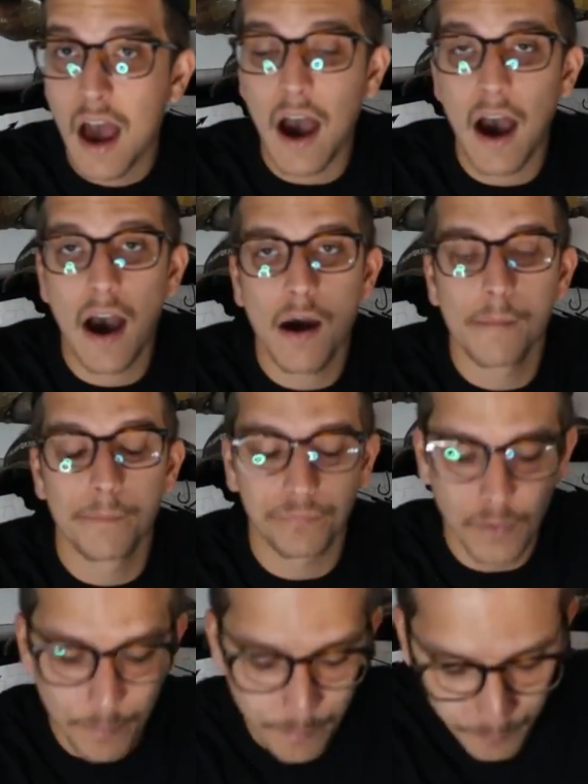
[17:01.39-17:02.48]

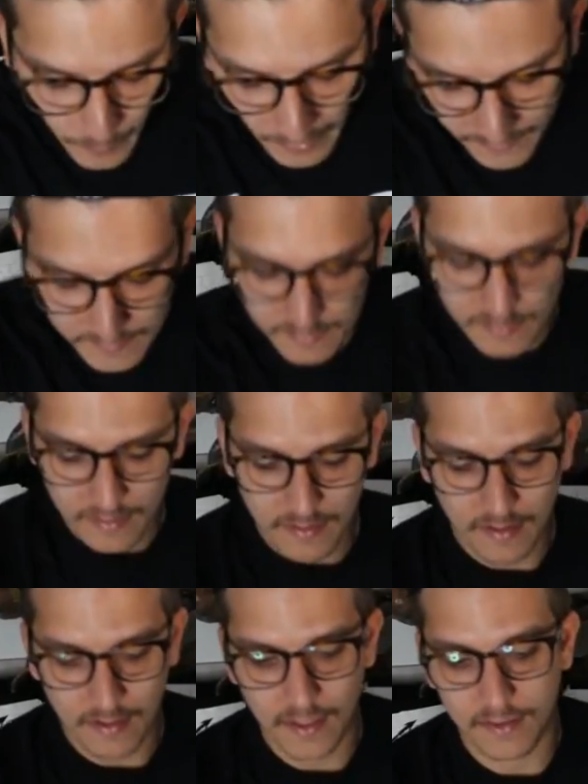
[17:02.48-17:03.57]
but
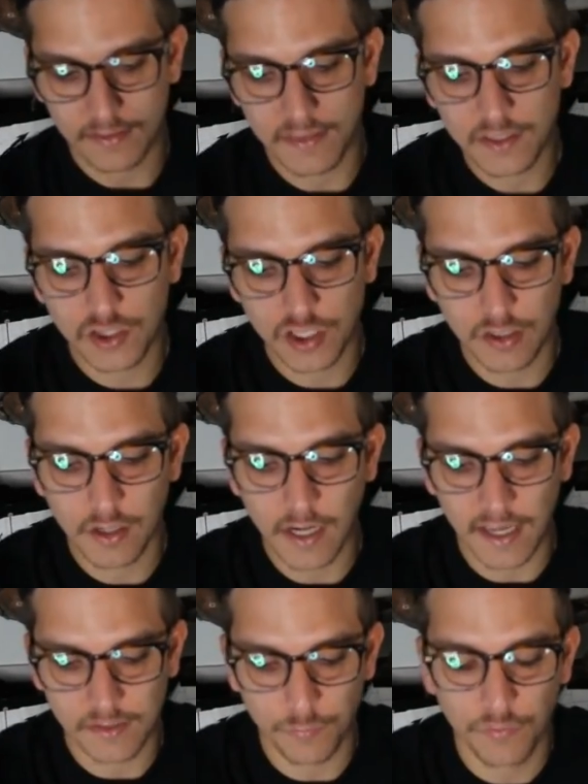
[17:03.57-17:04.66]
this year
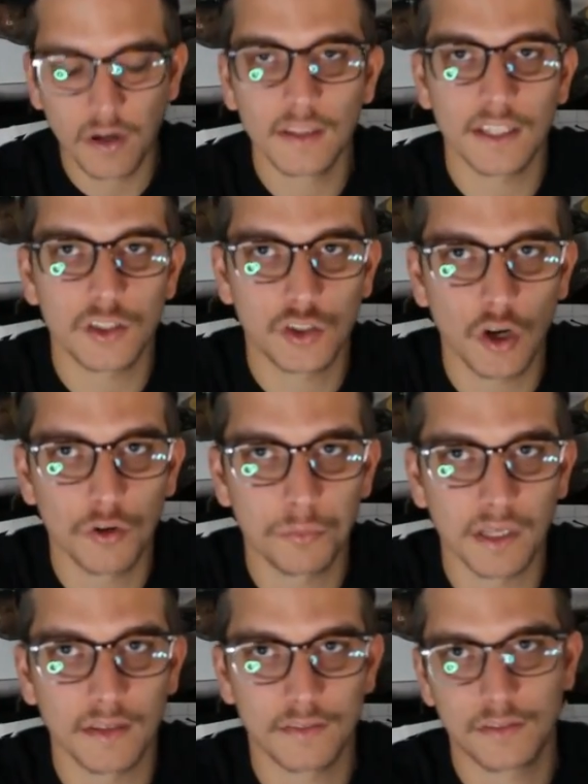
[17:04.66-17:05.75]
has really shown
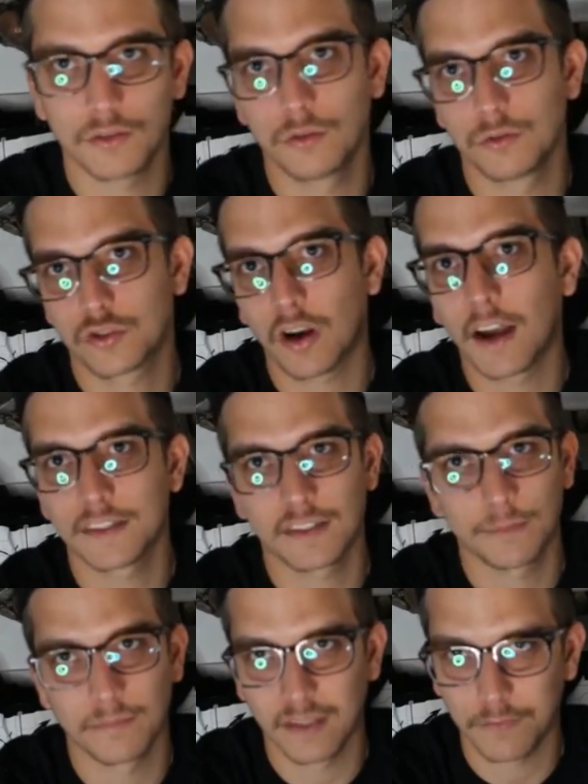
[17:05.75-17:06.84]
me to try
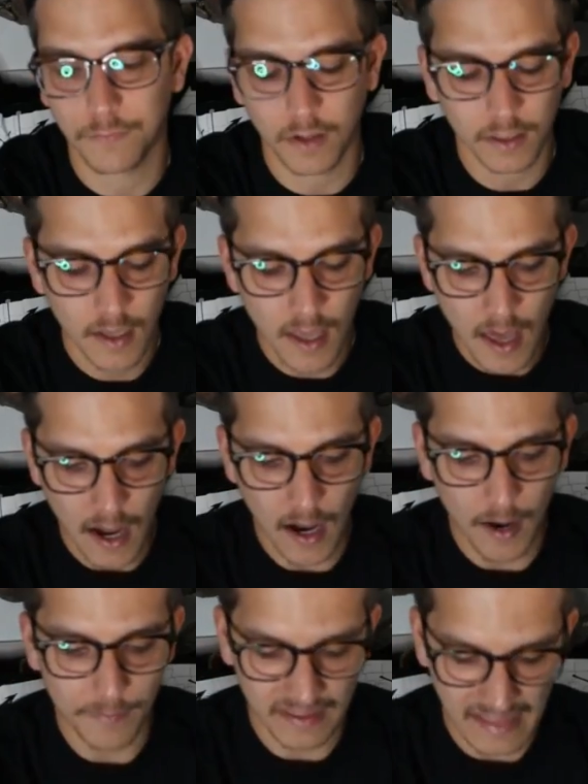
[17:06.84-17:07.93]
something different,
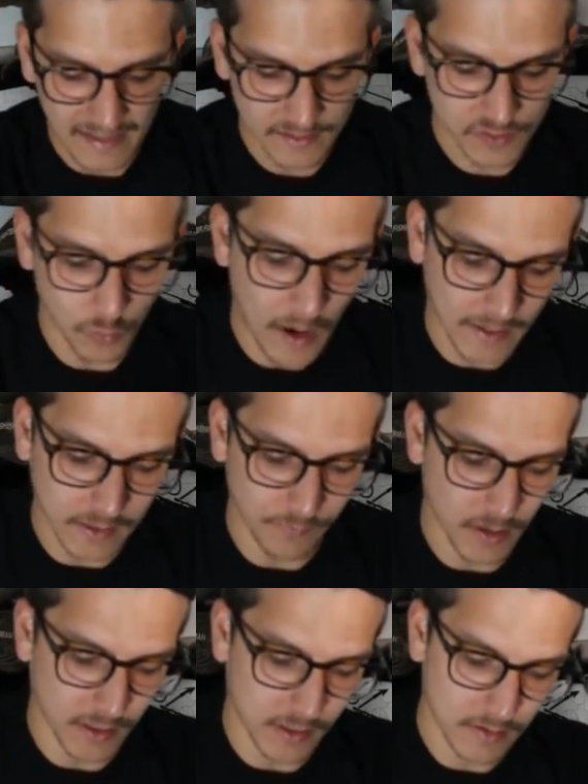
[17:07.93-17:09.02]
and that is the wacky
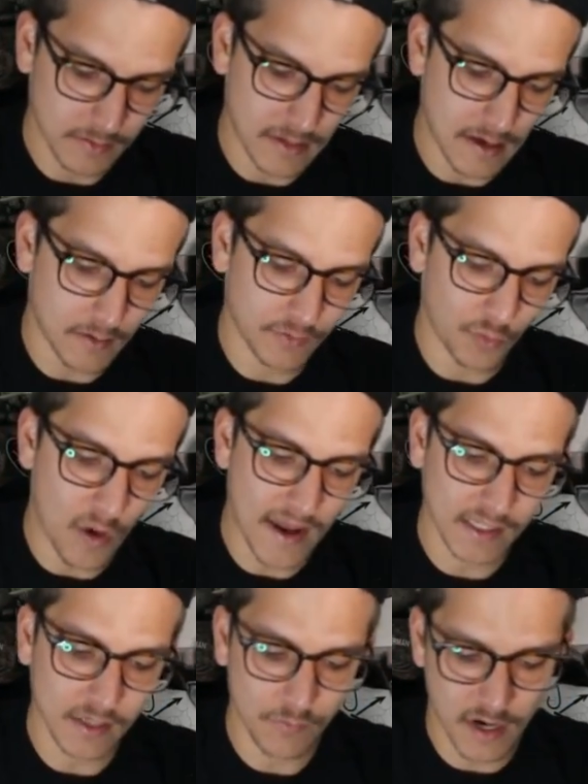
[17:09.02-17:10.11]
rig. Now, the
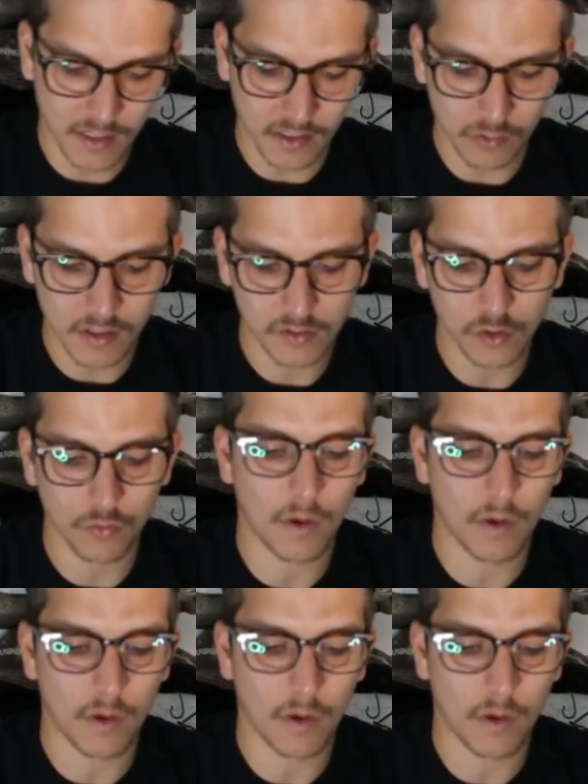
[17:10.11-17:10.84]
wacky rig, you could do it